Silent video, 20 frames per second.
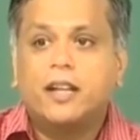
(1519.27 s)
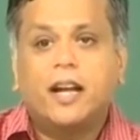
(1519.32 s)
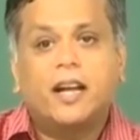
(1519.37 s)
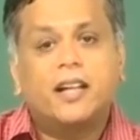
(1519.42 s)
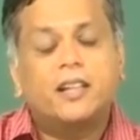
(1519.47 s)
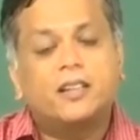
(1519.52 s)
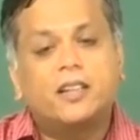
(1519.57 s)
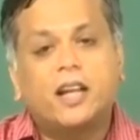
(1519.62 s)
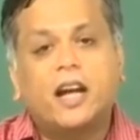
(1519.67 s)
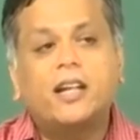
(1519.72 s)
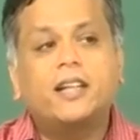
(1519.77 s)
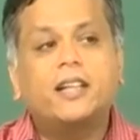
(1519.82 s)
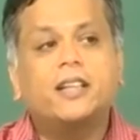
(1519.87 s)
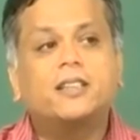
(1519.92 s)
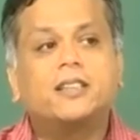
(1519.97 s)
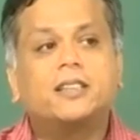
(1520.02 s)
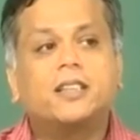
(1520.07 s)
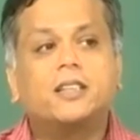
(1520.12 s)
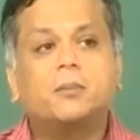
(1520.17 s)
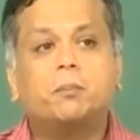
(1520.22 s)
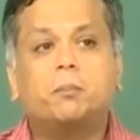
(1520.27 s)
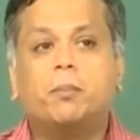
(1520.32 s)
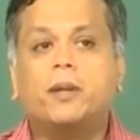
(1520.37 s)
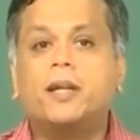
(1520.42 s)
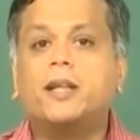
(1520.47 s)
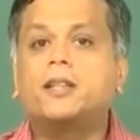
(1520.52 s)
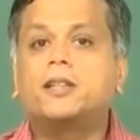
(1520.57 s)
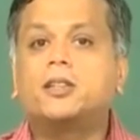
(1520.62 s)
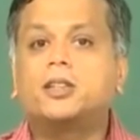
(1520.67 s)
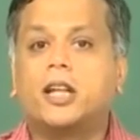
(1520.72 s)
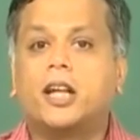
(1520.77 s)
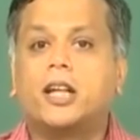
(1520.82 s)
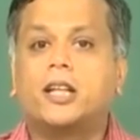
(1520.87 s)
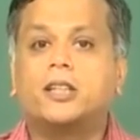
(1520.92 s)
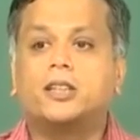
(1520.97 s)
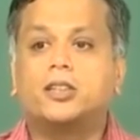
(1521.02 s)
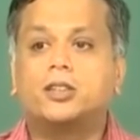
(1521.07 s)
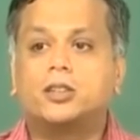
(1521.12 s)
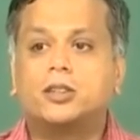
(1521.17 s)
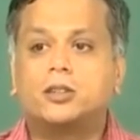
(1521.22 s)
and that is a big
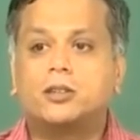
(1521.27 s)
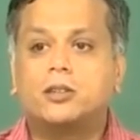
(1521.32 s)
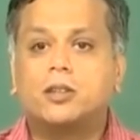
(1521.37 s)
challenge